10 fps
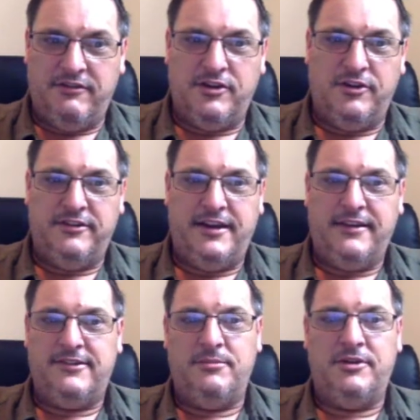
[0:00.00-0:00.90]
have a
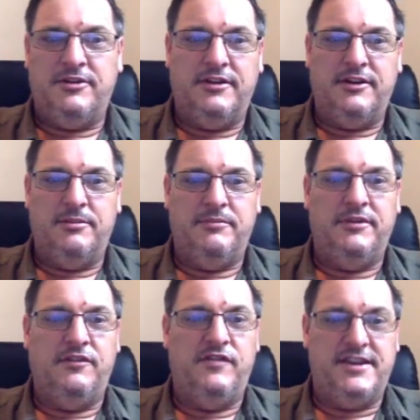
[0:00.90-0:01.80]
contact, someone who can help
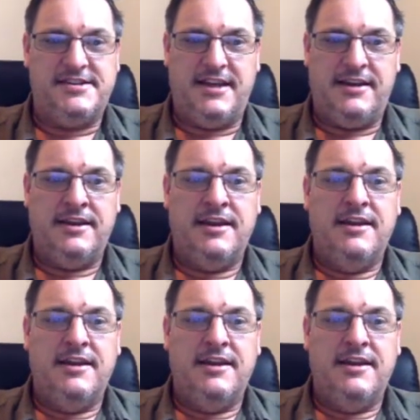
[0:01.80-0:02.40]
you fix that.